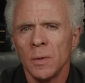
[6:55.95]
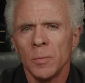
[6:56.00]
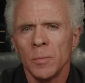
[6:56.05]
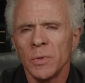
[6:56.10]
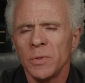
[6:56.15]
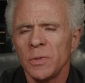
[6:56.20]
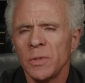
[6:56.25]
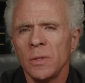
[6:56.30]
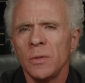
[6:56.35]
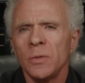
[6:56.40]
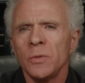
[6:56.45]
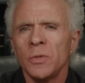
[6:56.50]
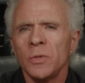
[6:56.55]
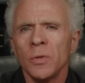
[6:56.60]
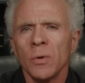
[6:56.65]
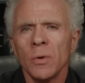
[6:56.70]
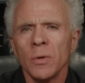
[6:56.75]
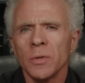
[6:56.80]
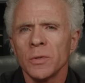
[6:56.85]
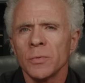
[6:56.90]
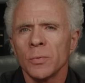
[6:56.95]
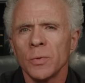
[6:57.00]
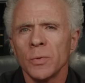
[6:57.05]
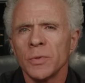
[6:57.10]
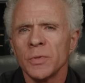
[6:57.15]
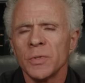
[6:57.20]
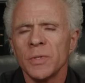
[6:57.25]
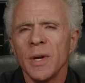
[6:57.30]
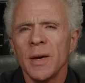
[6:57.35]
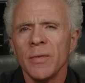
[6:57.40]
But see, the church
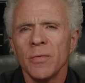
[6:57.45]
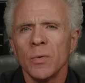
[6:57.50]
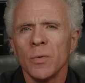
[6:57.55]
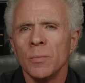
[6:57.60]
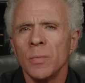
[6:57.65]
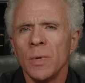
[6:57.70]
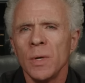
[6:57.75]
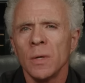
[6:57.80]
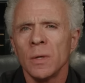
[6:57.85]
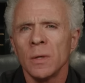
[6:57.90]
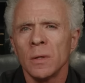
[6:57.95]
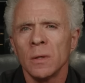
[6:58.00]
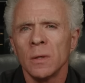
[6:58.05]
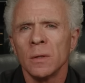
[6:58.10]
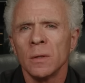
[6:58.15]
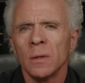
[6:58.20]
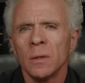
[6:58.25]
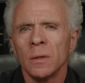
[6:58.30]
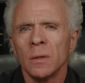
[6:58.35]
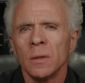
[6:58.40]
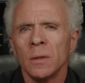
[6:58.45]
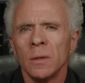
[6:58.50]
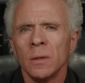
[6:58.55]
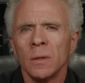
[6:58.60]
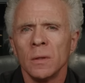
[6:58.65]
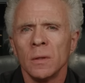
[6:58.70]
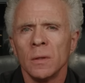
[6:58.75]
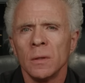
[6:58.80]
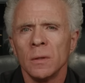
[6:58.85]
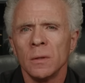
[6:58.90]
was never meant
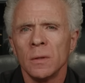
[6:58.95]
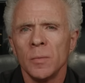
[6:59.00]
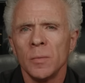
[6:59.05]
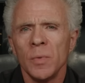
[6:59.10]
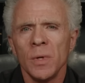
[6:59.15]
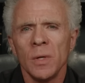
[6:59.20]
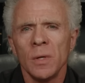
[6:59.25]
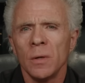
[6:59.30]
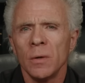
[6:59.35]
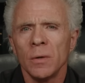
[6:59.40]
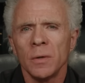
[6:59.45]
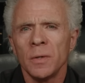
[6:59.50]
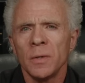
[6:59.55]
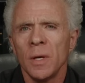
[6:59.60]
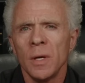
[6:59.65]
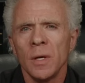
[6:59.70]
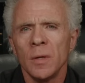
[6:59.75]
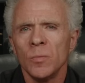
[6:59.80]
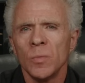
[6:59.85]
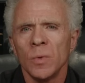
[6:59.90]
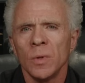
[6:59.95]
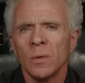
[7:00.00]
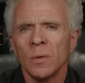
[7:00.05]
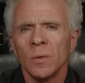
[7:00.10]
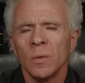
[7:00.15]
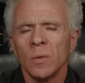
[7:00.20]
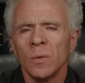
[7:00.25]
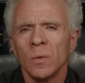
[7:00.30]
to be entertainment.